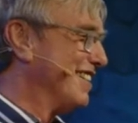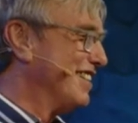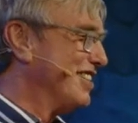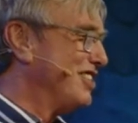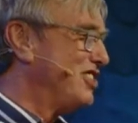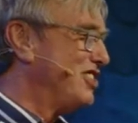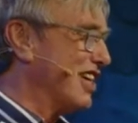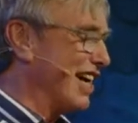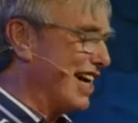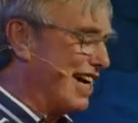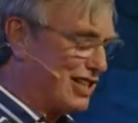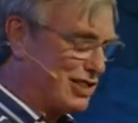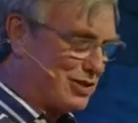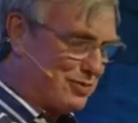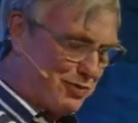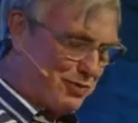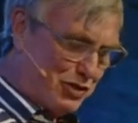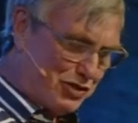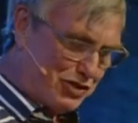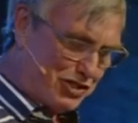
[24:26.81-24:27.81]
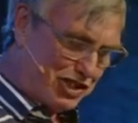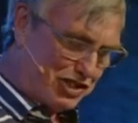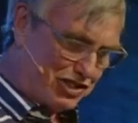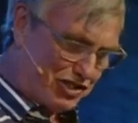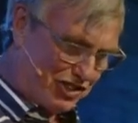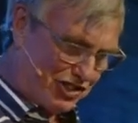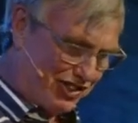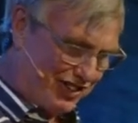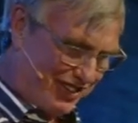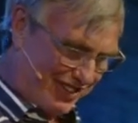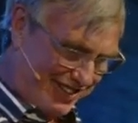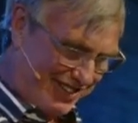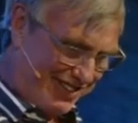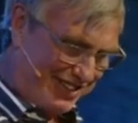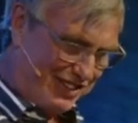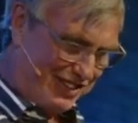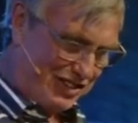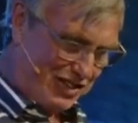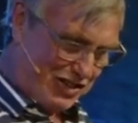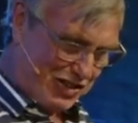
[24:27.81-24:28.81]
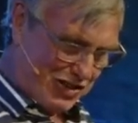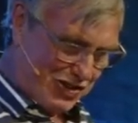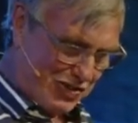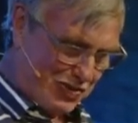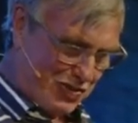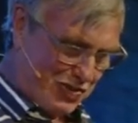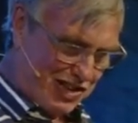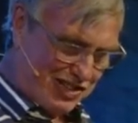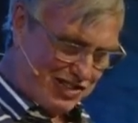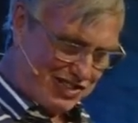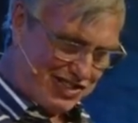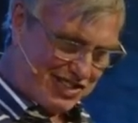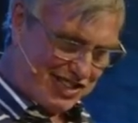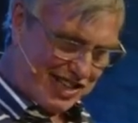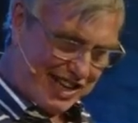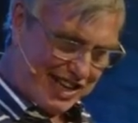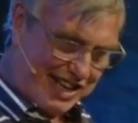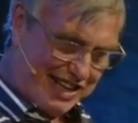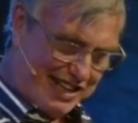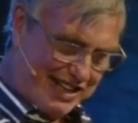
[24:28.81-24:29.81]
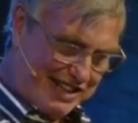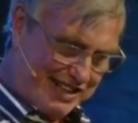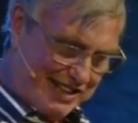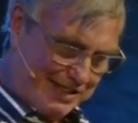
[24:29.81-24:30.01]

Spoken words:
jazz musician, once said,